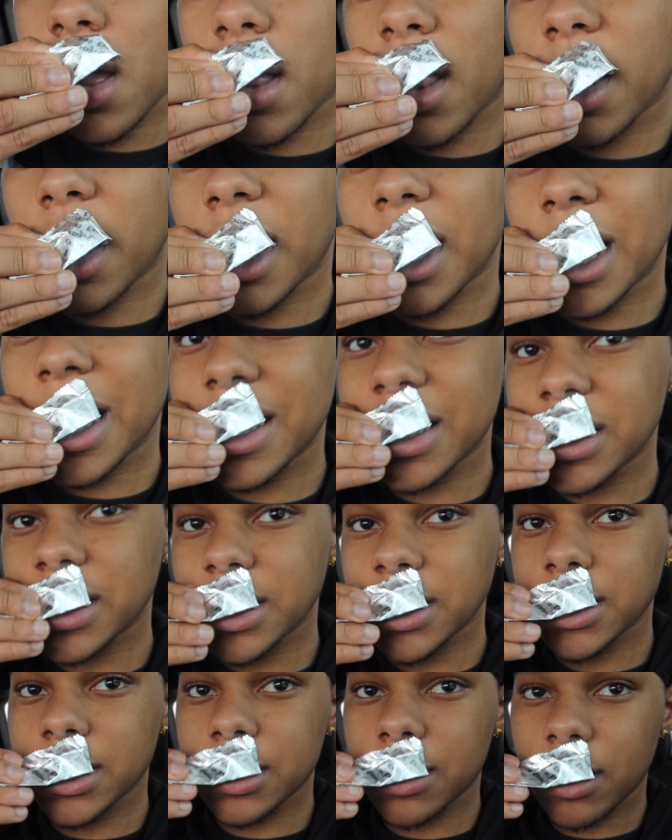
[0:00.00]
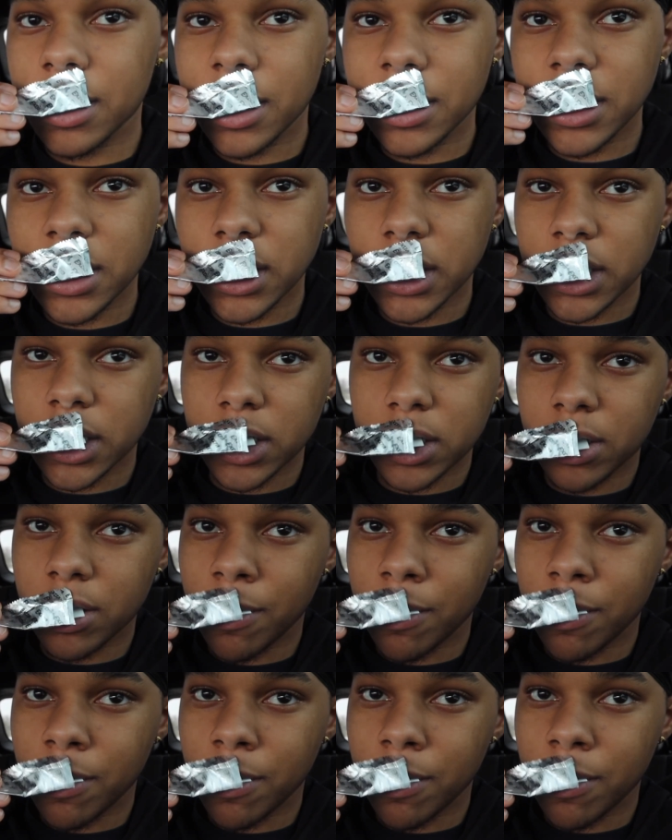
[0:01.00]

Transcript: [no speech]